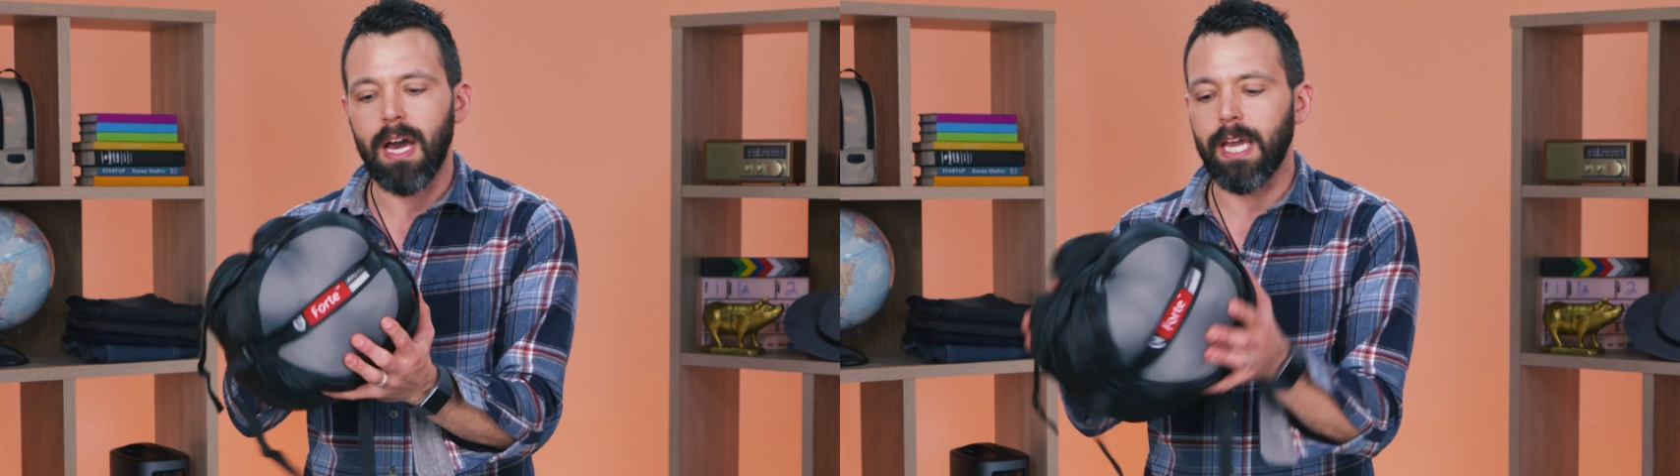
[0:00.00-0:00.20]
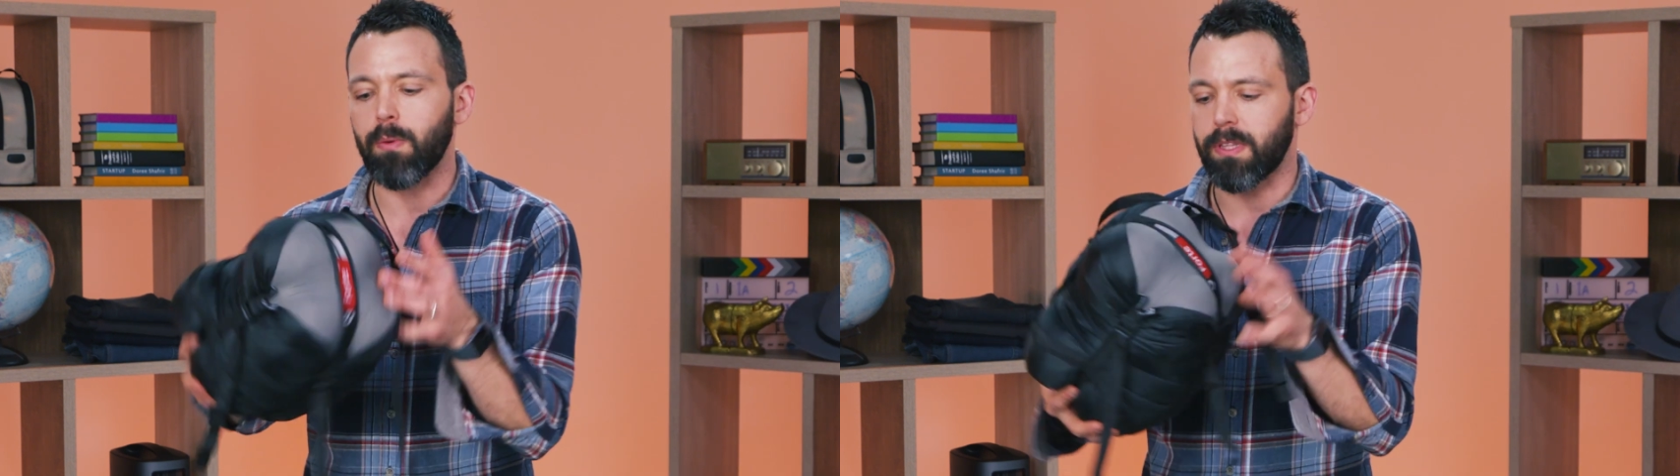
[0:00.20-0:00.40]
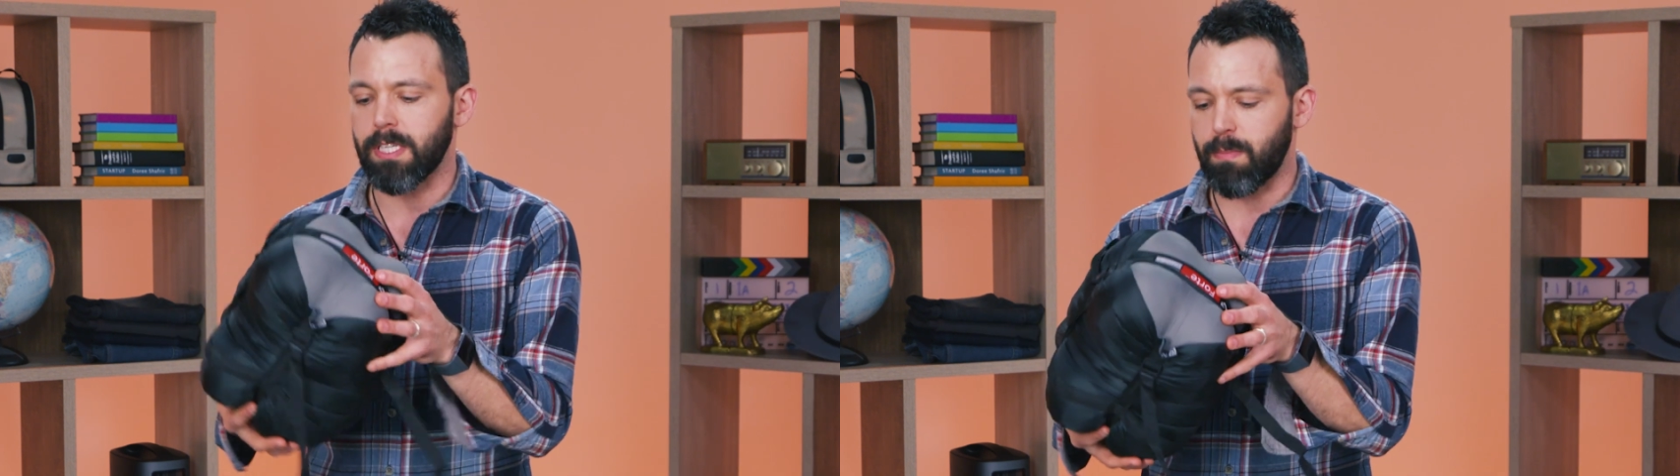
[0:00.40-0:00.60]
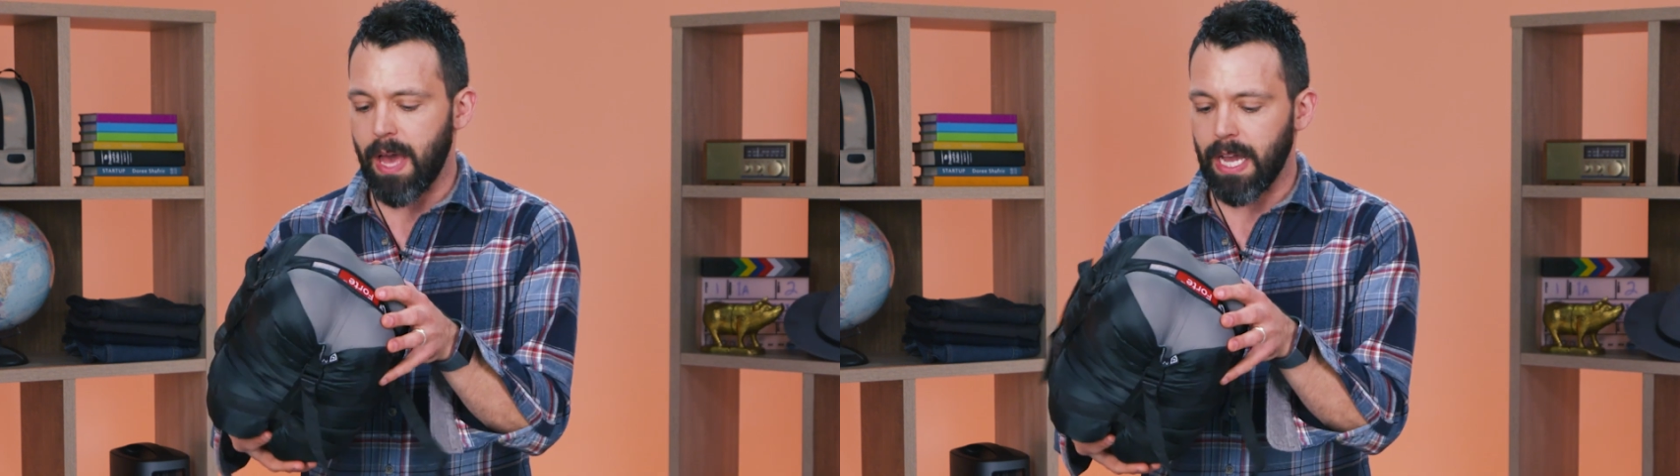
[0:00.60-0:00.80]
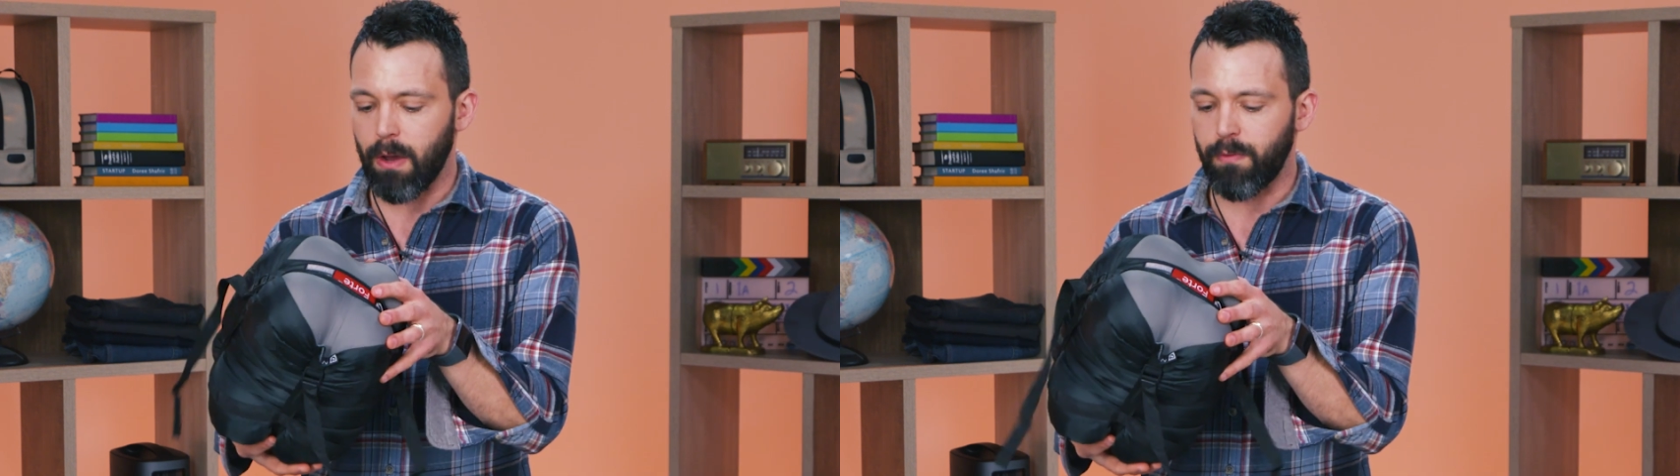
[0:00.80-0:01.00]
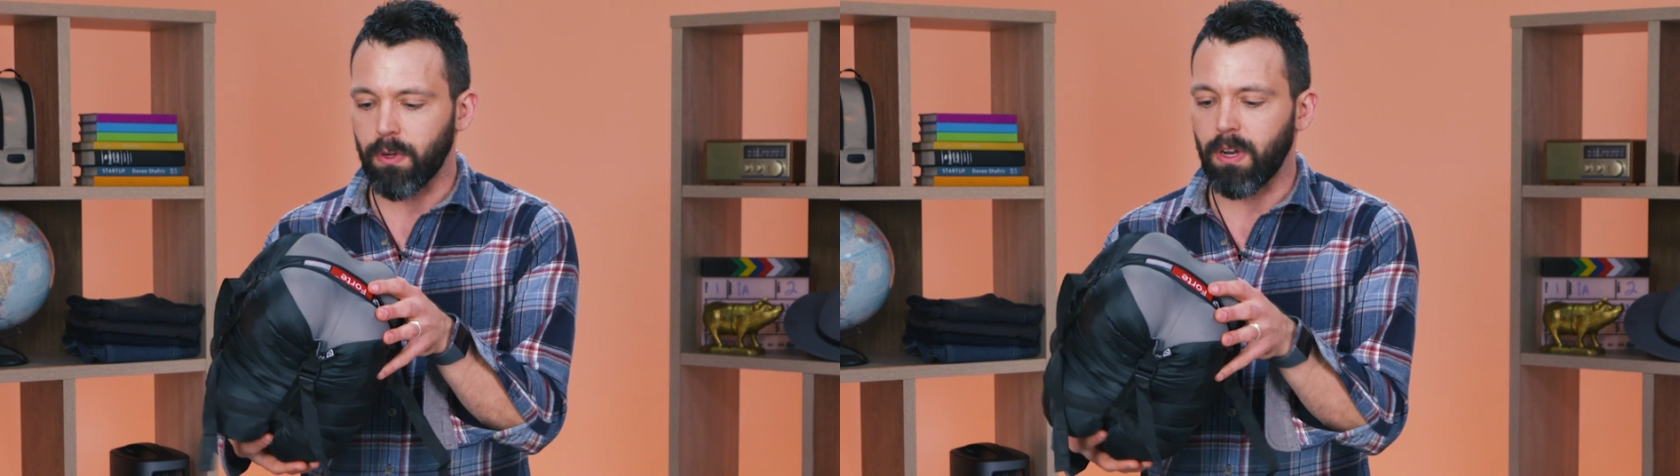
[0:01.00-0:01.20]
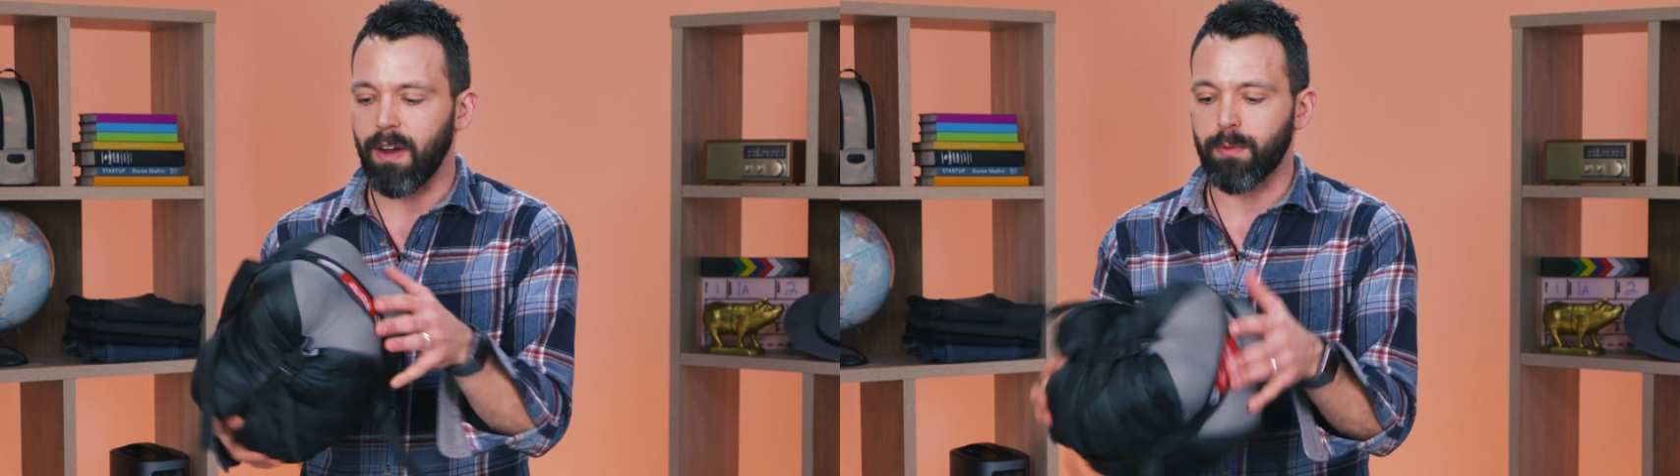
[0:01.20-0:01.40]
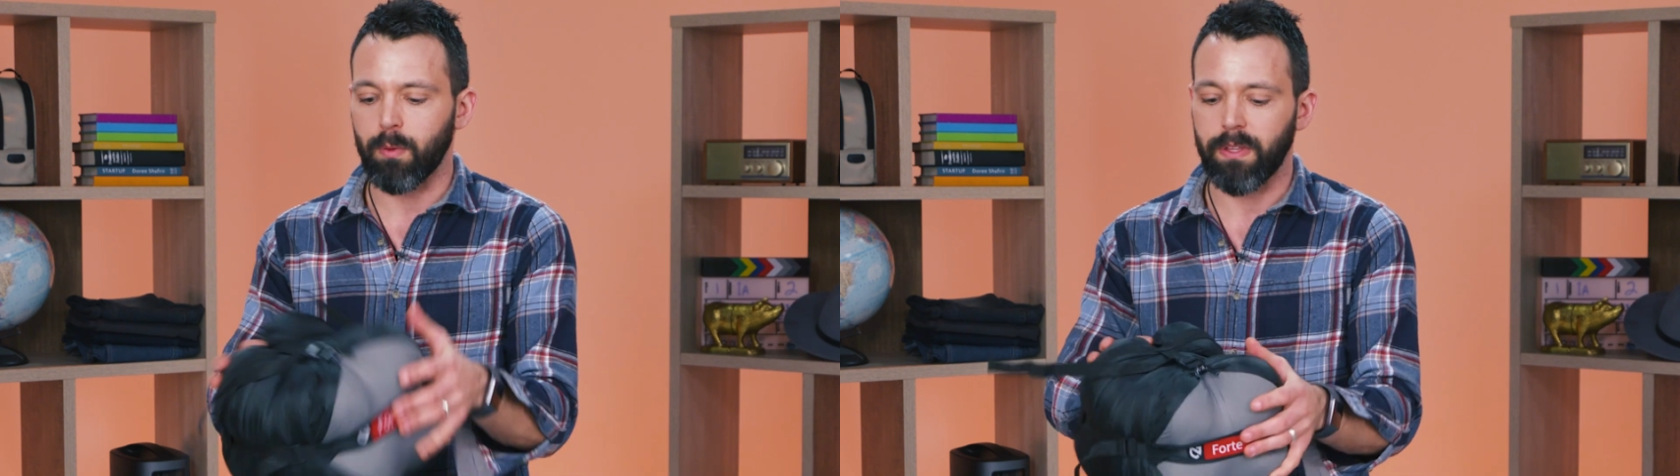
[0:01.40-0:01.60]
hike with this bag. I would feel comfortable